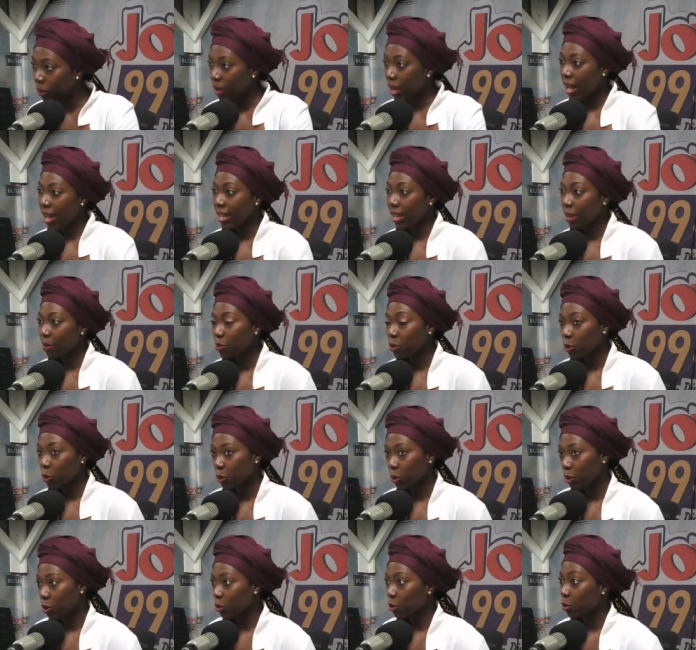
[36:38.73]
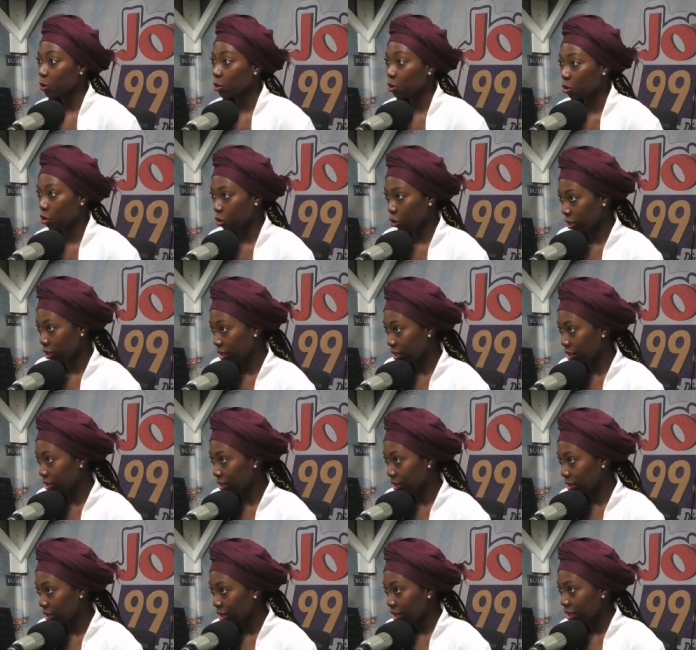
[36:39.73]
I am so so and so's
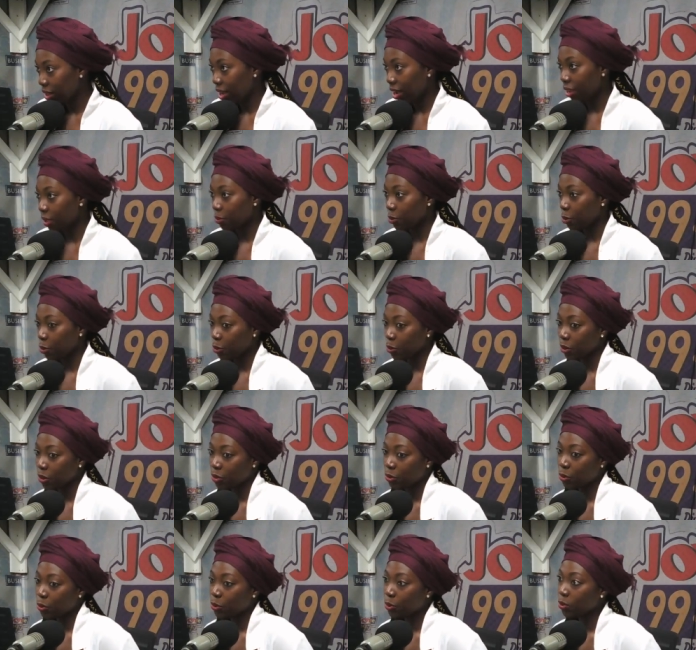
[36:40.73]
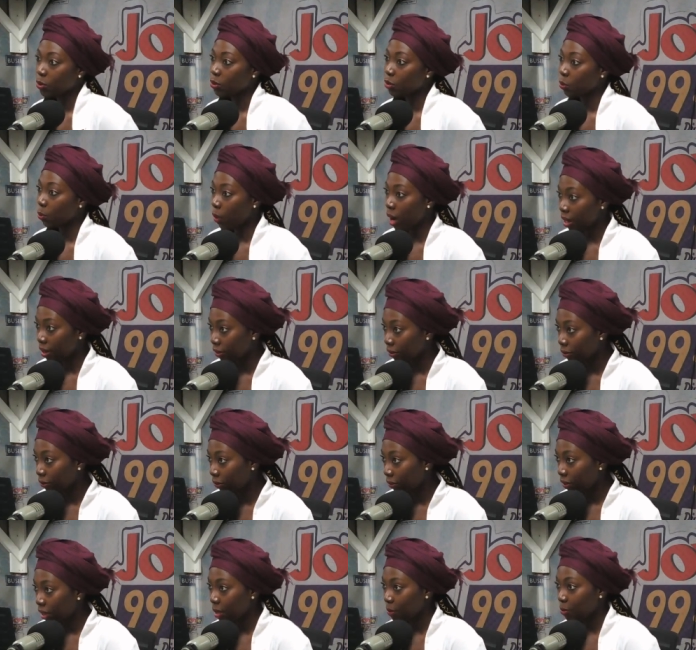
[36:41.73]
daughter. I am so so and so's
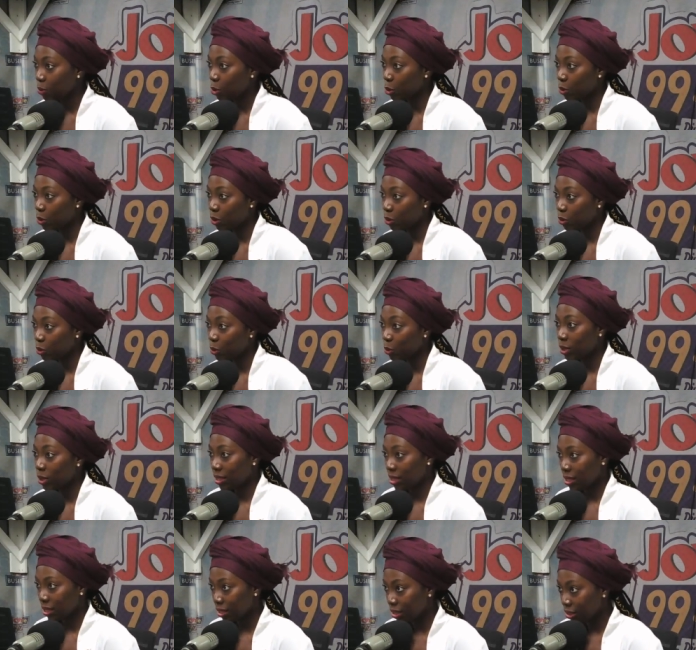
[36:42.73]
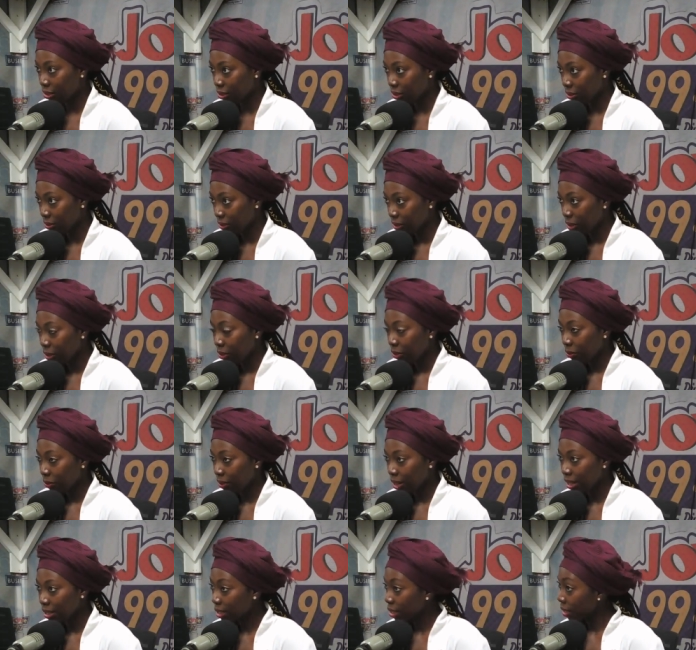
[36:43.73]
wife. I am so so and so's sister
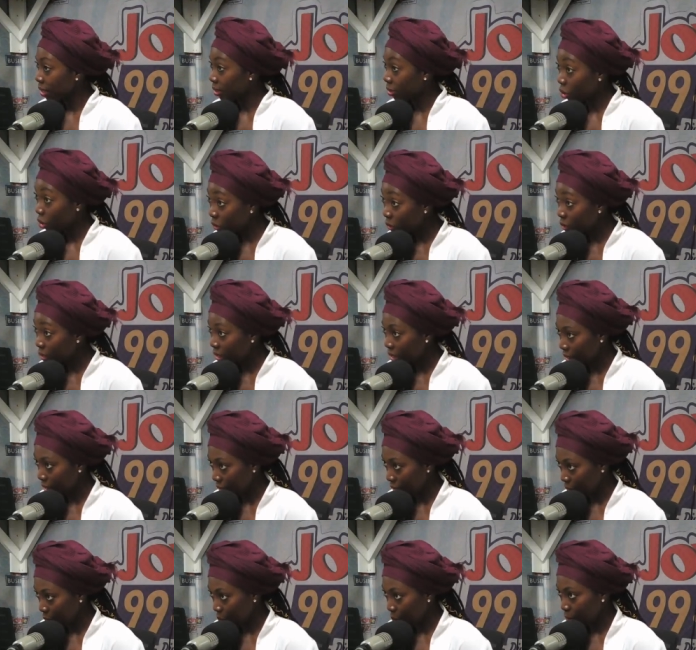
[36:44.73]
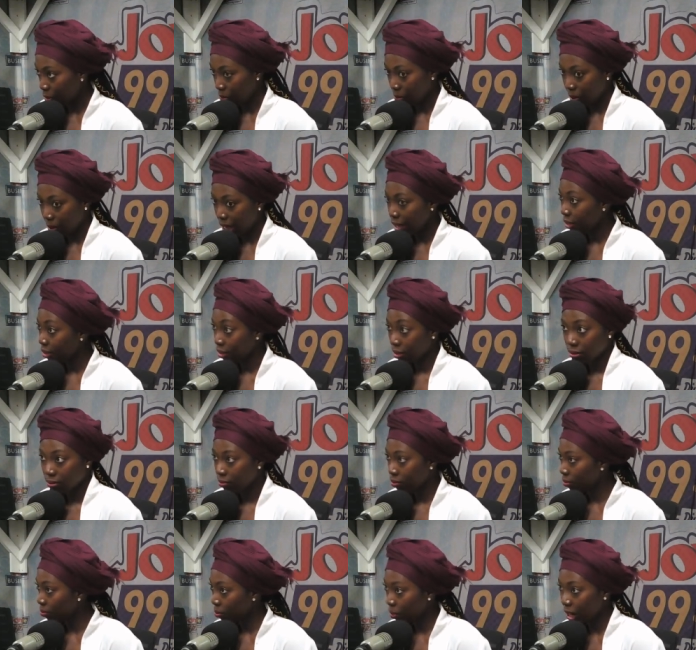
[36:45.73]
right? Not to say that those are bad,
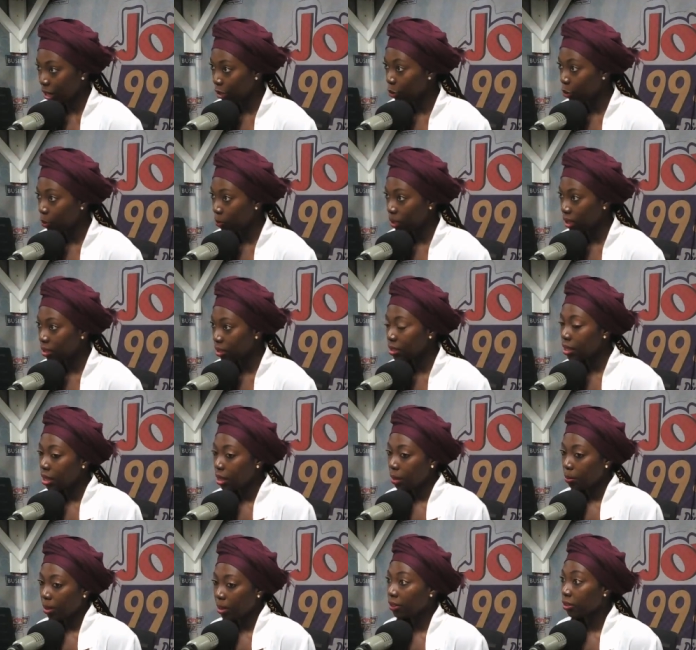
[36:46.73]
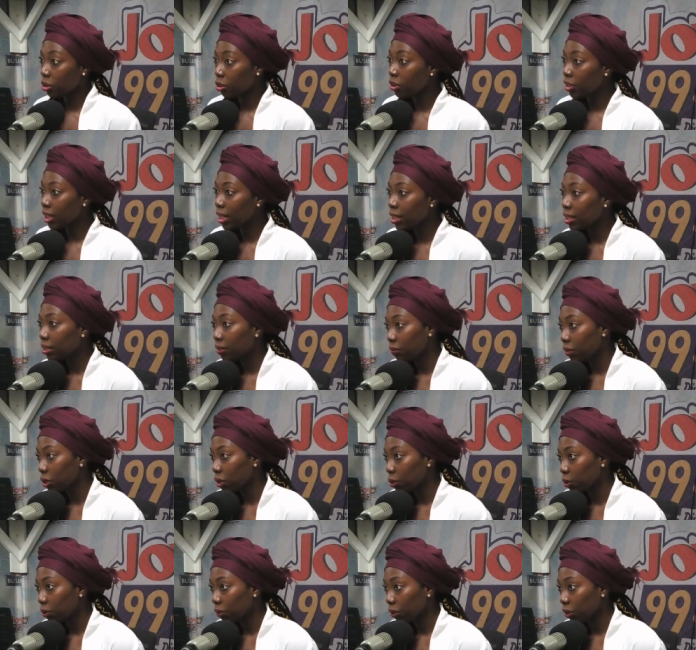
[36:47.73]
by no means, but you're an
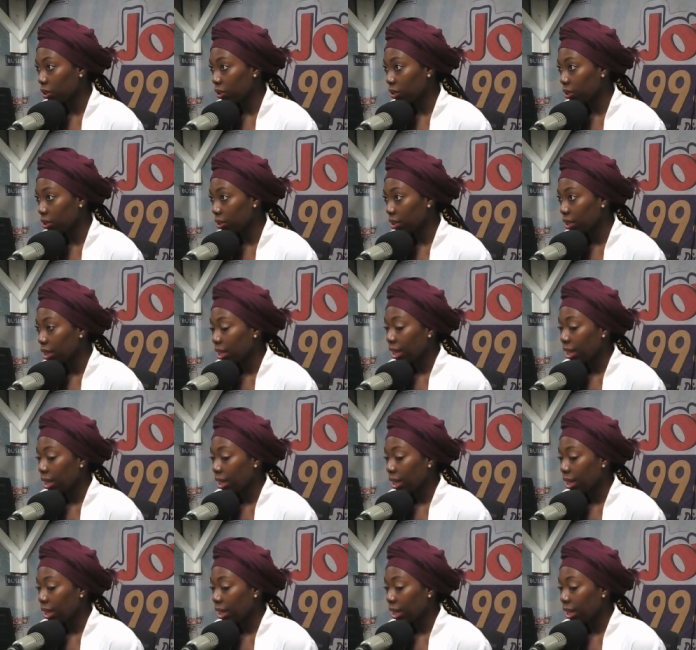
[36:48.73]
individual first.